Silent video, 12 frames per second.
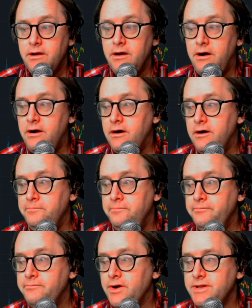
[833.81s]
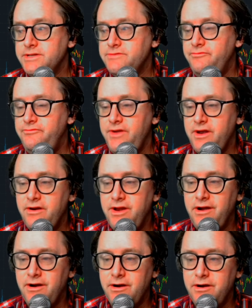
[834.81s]
but it's very
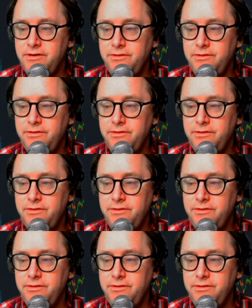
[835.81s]
hard.